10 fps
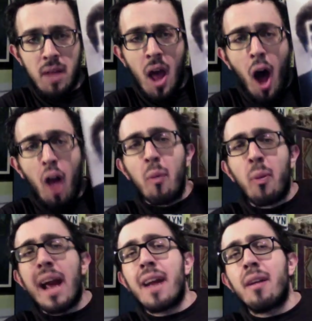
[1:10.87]
All the
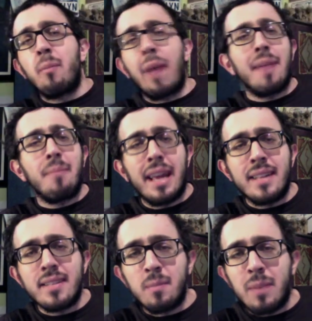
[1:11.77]
prior
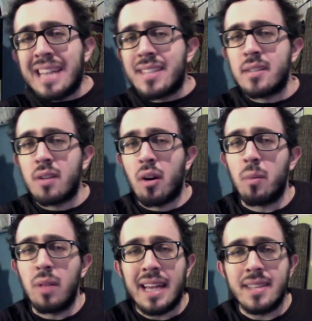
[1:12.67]
bandmates and pieces are in
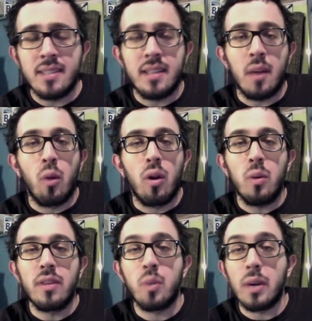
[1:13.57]
place as they were
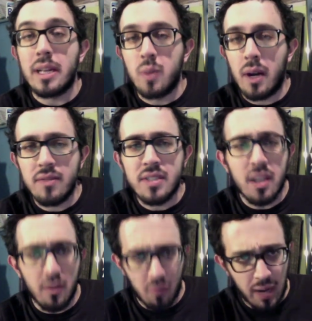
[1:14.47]
with 2012's
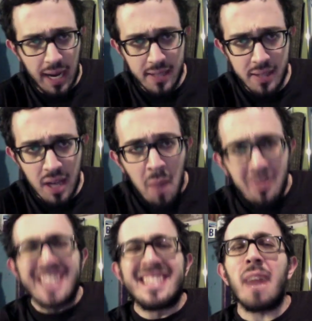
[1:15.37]
Silver Age, but
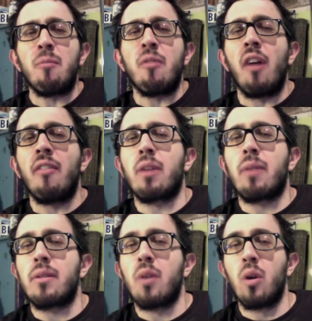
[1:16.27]
this time revolving
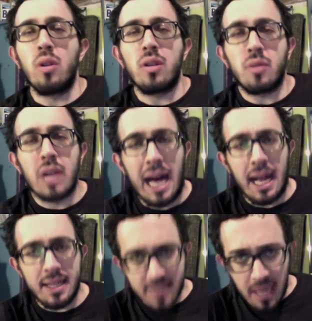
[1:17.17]
around a whole new
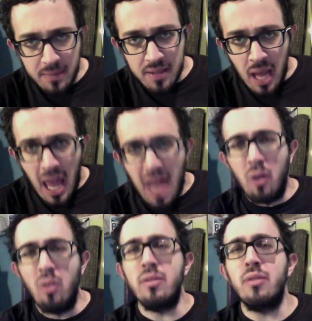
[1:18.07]
concept and a
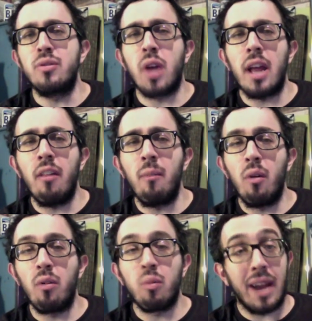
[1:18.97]
whole new trail of
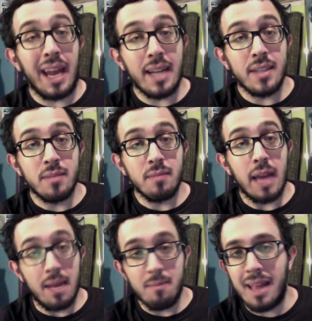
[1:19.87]
both rage
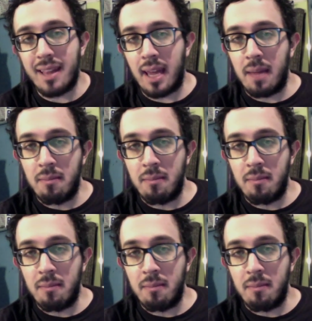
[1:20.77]
and melody.